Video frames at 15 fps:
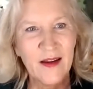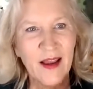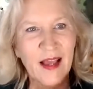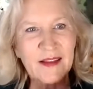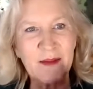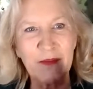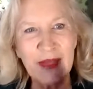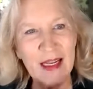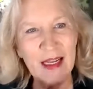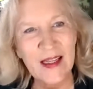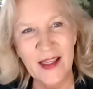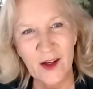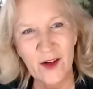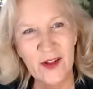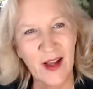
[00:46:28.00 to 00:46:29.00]
as a
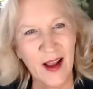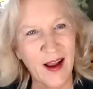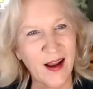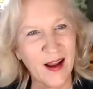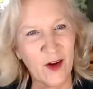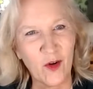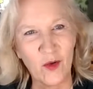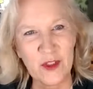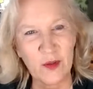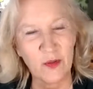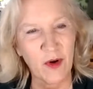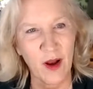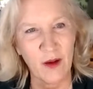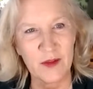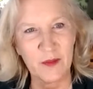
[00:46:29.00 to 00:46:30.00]
mentally ill guy who was a
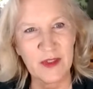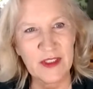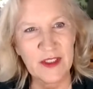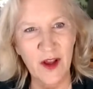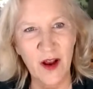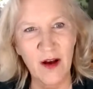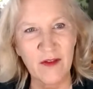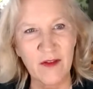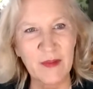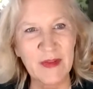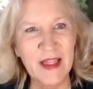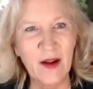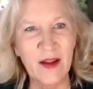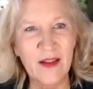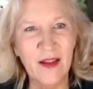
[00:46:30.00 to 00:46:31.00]
problem to be solved. I
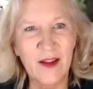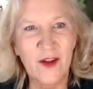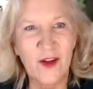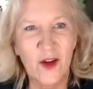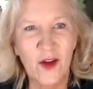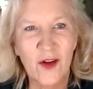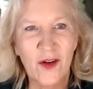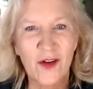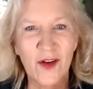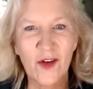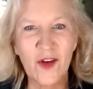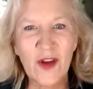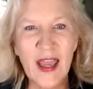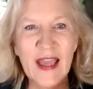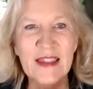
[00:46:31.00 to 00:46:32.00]
mean,
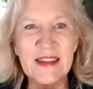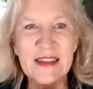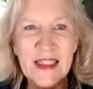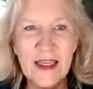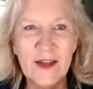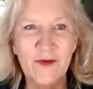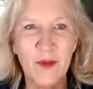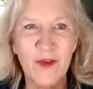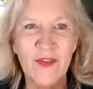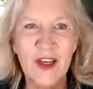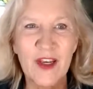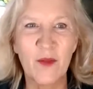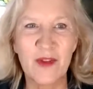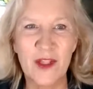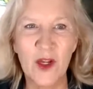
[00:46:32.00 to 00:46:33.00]
you can't see it from the
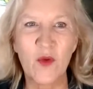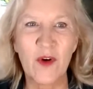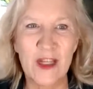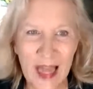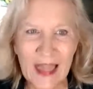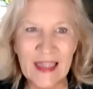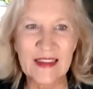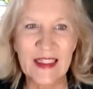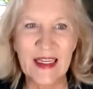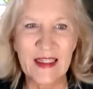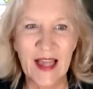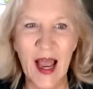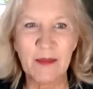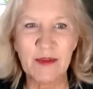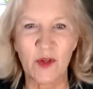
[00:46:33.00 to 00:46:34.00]
video, but there were
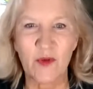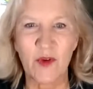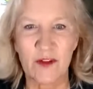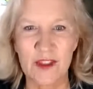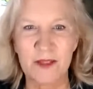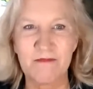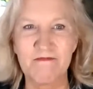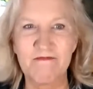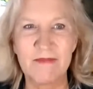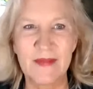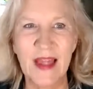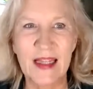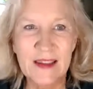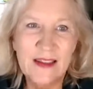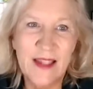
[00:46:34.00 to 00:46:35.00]
19 cops around him.
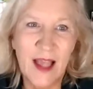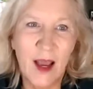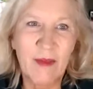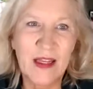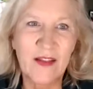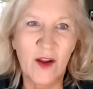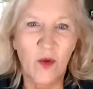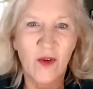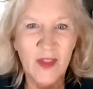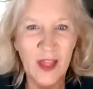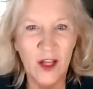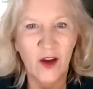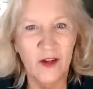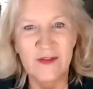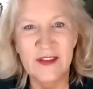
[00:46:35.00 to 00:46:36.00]
That's how many there were. They
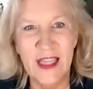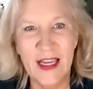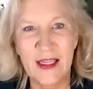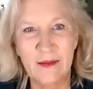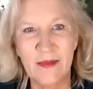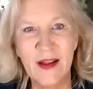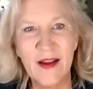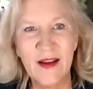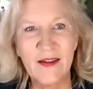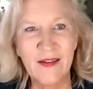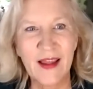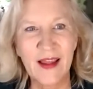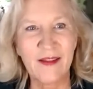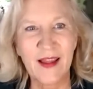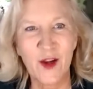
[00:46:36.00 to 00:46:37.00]
could have taken him,
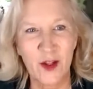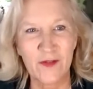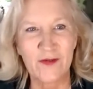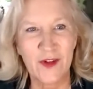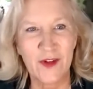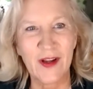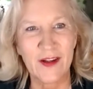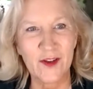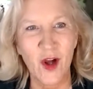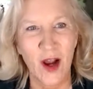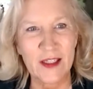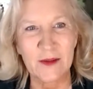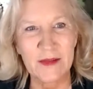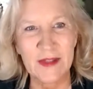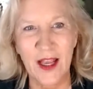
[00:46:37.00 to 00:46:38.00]
they could have
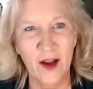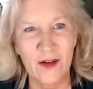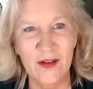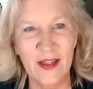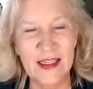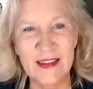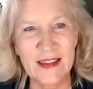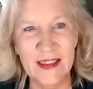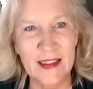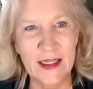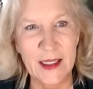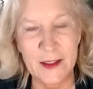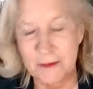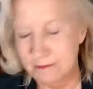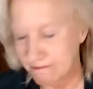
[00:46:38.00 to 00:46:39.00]
talked him down. They didn't need to
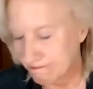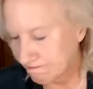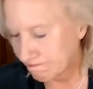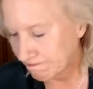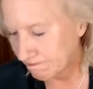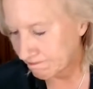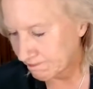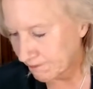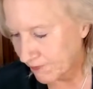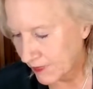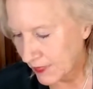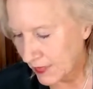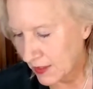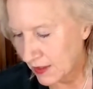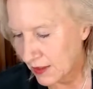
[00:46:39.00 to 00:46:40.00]
kill
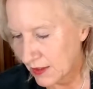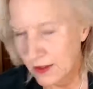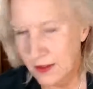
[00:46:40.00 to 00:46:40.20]
him.